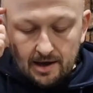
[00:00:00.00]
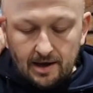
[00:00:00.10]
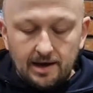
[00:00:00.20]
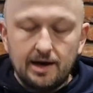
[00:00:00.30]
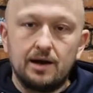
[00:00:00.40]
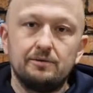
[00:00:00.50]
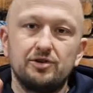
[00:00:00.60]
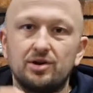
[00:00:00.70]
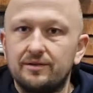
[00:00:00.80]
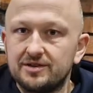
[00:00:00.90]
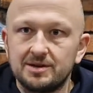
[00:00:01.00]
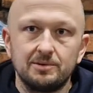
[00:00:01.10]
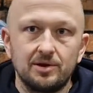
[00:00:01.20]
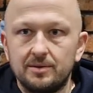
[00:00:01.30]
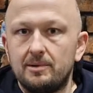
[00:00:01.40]
If you're looking for something
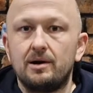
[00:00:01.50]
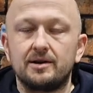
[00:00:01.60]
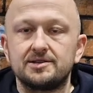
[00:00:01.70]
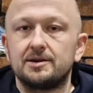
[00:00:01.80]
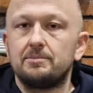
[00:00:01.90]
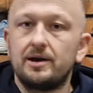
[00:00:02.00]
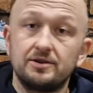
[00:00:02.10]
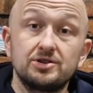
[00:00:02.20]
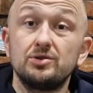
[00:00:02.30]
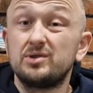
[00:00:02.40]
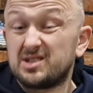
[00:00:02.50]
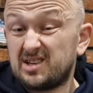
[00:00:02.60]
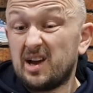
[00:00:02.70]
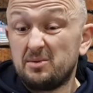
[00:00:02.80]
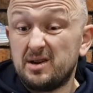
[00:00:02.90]
on the market to compare it to, it's
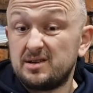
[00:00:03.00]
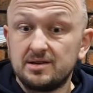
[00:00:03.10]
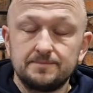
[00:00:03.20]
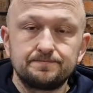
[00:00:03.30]
Tailwind.